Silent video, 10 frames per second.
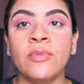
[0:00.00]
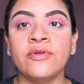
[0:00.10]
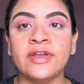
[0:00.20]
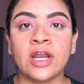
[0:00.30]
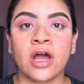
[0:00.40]

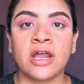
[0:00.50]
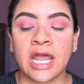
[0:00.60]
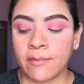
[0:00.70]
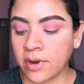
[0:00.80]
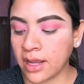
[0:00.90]
moving on,
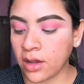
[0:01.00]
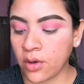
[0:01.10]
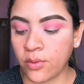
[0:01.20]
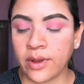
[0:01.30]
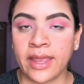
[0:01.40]
I'm going to
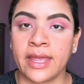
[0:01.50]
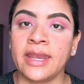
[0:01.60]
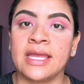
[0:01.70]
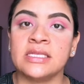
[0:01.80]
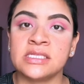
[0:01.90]
go in
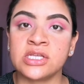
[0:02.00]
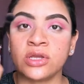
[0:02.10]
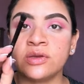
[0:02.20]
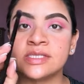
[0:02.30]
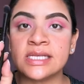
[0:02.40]
and still
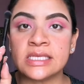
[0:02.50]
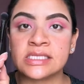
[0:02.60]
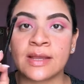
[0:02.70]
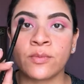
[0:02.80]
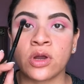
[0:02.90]
using the
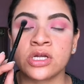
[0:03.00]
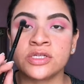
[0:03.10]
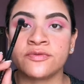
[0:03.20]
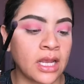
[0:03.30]
same brush,